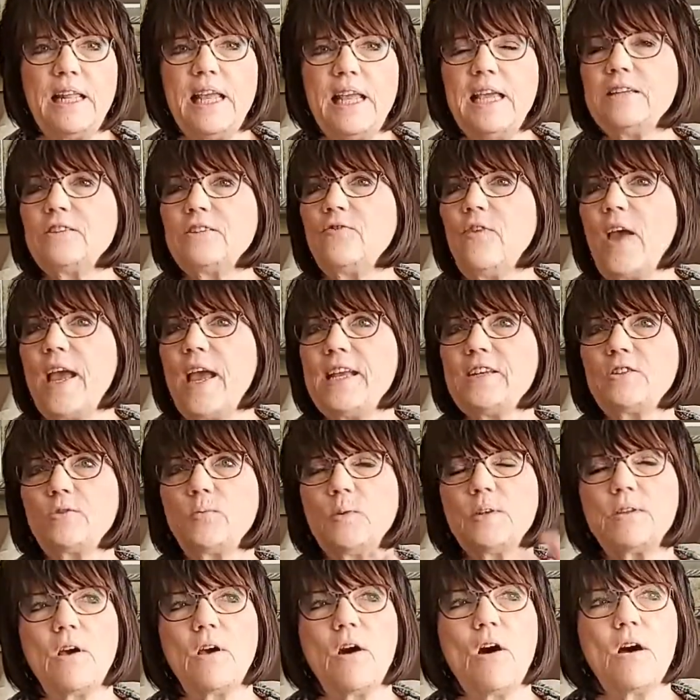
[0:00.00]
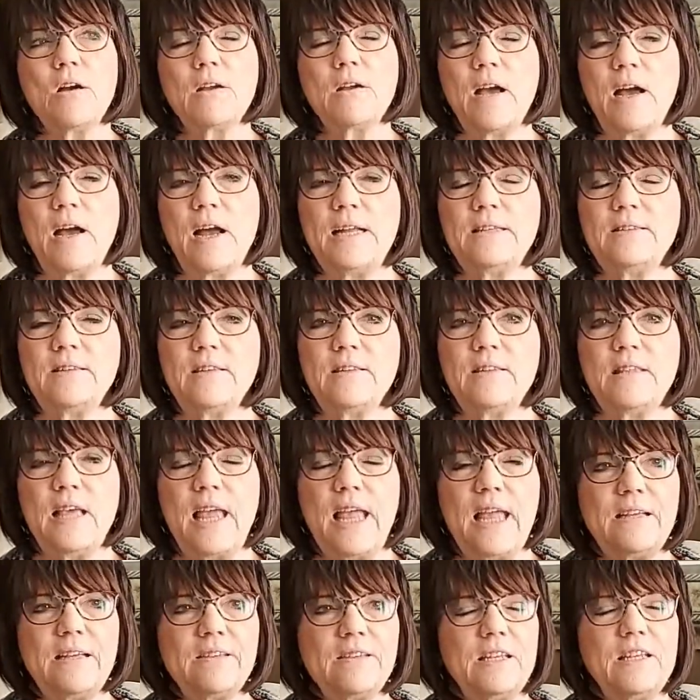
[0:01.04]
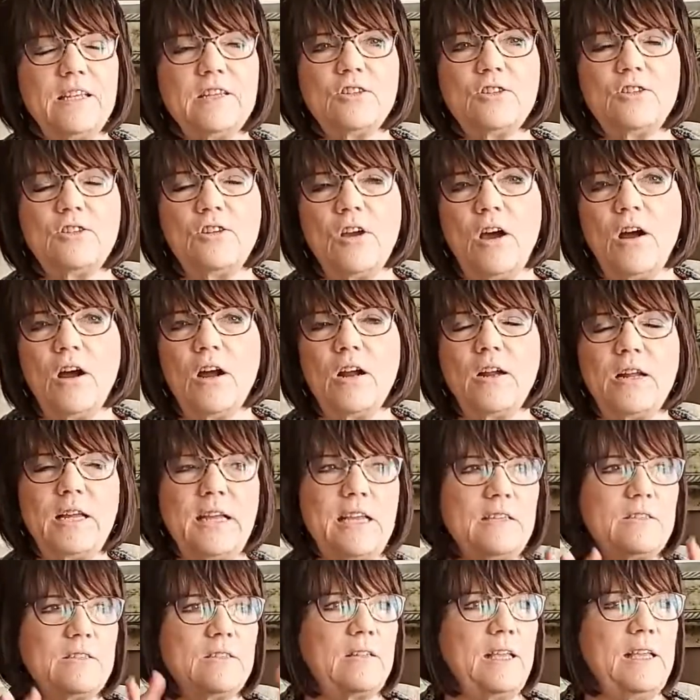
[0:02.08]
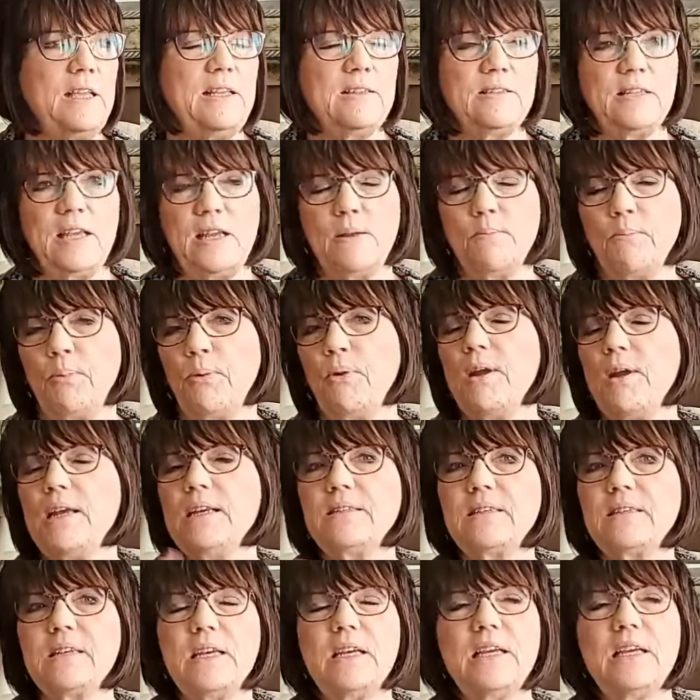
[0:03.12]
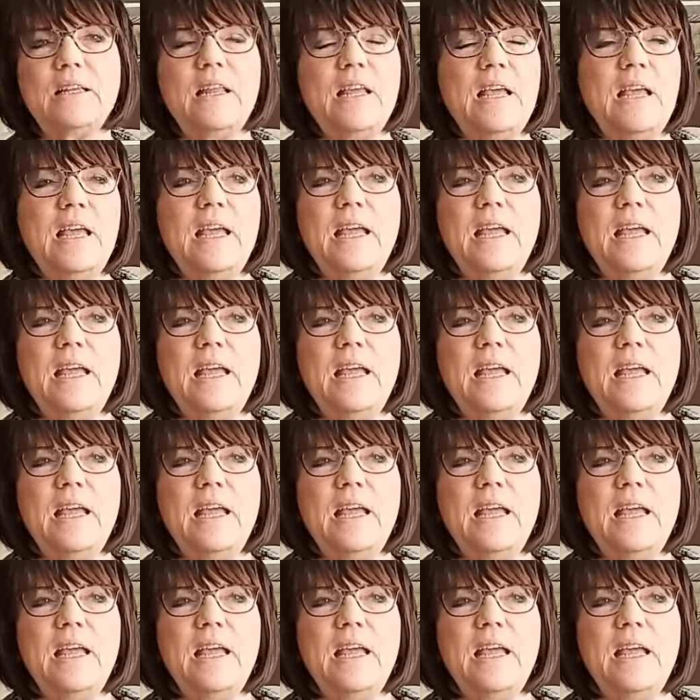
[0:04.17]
He's faced with all kinds of things. It's dark. He's in prison.